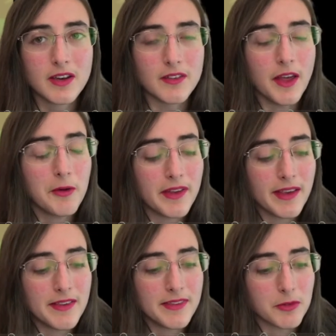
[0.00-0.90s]

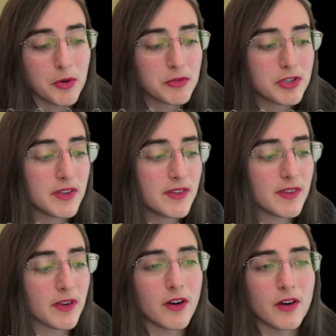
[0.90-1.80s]
Nowadays, roaches
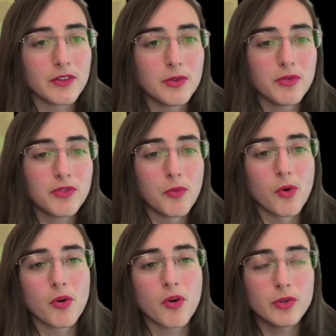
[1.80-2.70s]
use
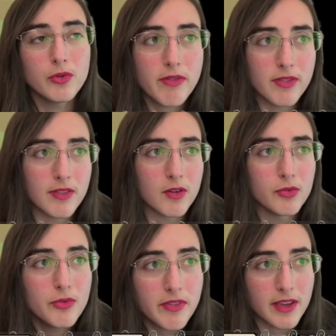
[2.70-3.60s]
more
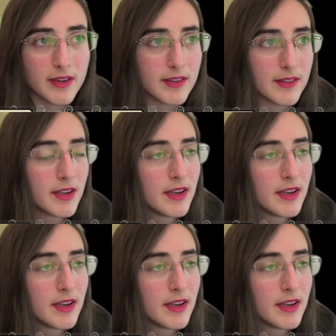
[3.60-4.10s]
ootheca